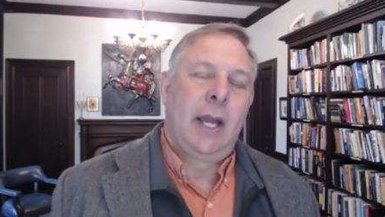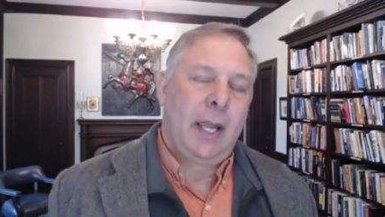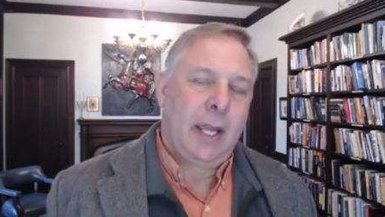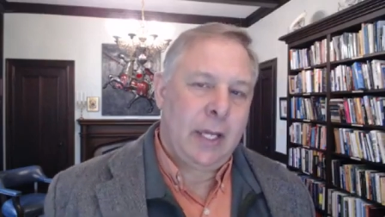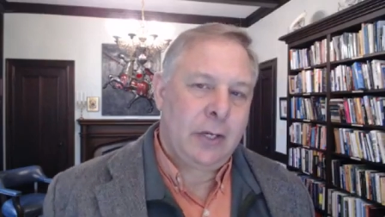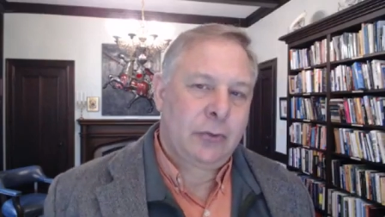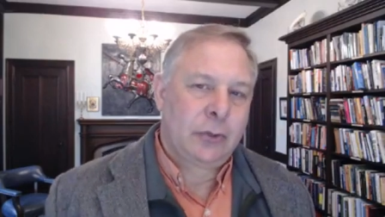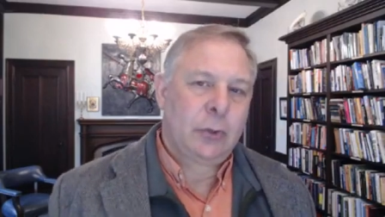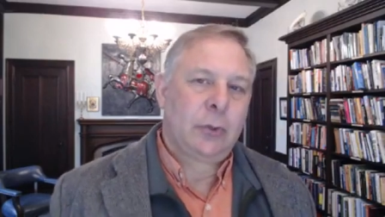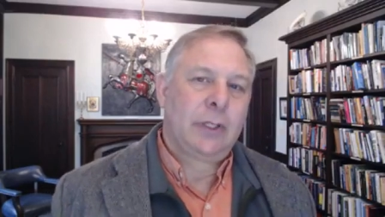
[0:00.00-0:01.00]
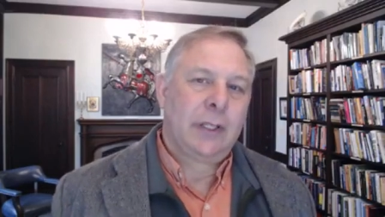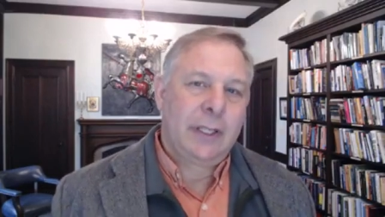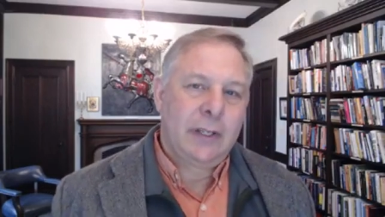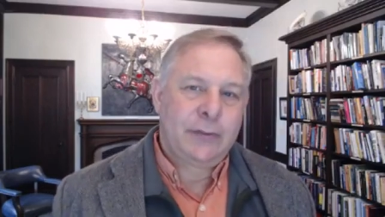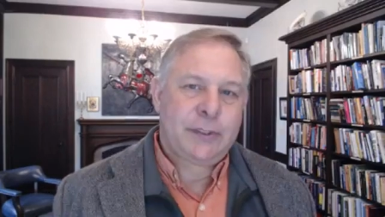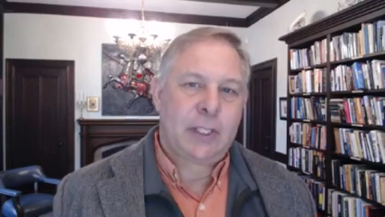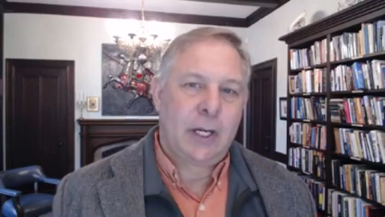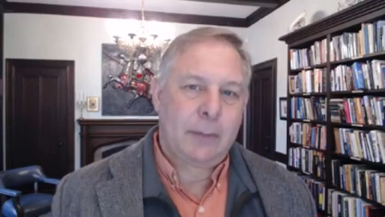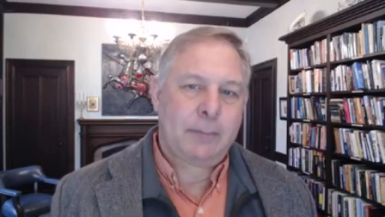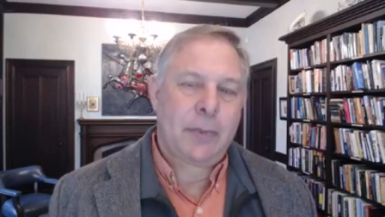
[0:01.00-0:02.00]
Andrew lifts
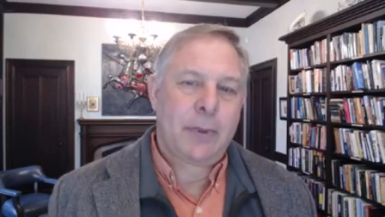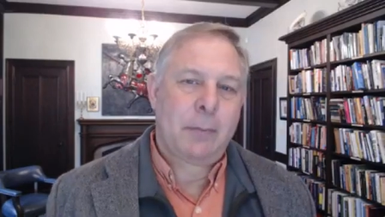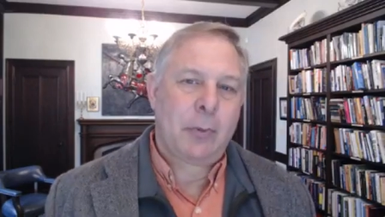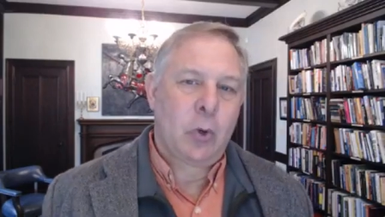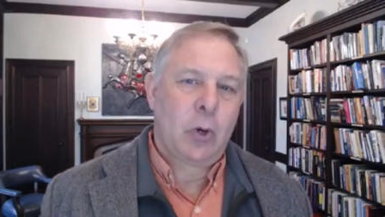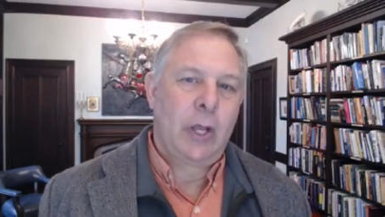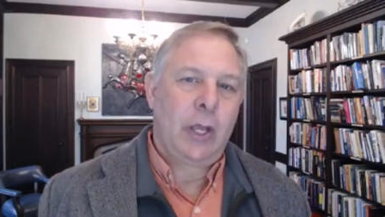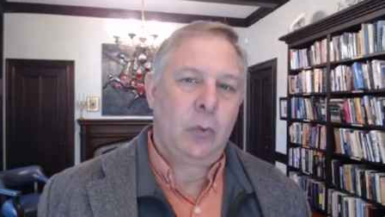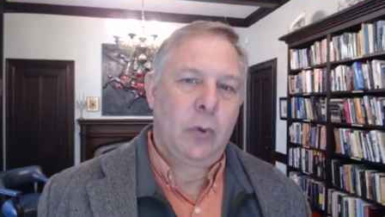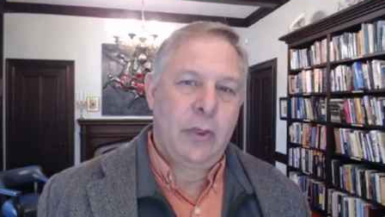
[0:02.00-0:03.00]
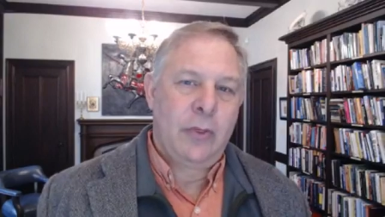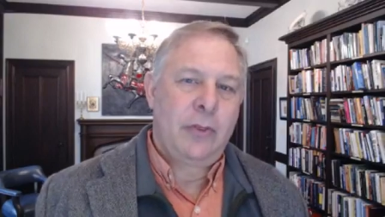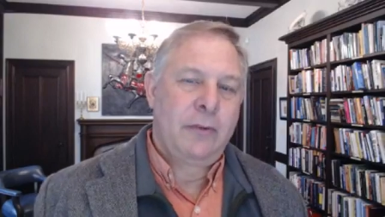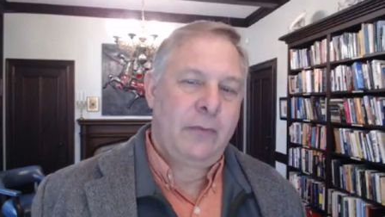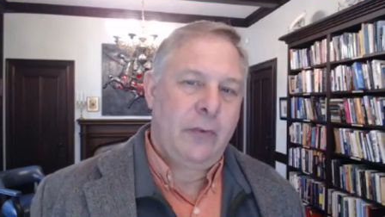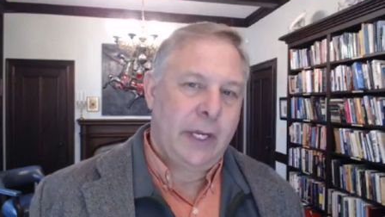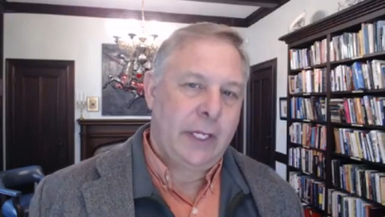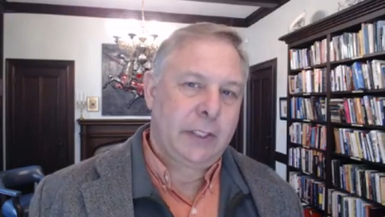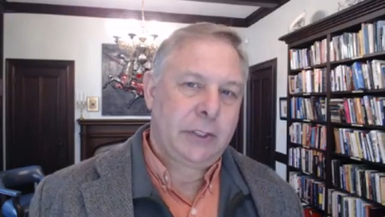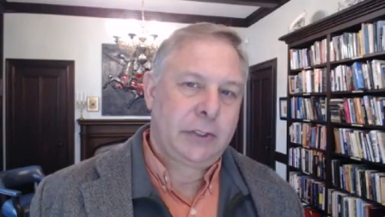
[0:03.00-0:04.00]
up the boy with the
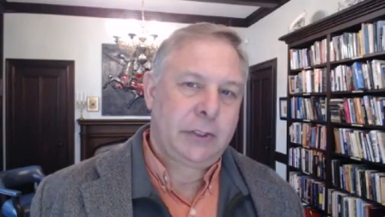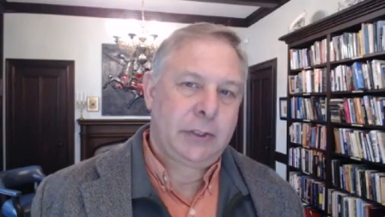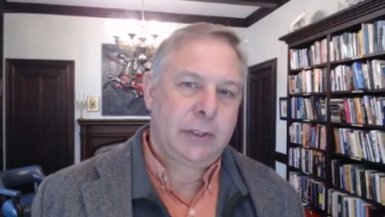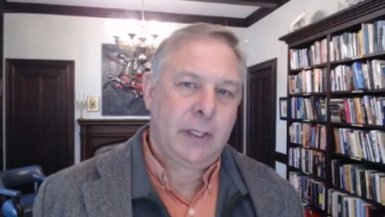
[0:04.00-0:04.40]
fish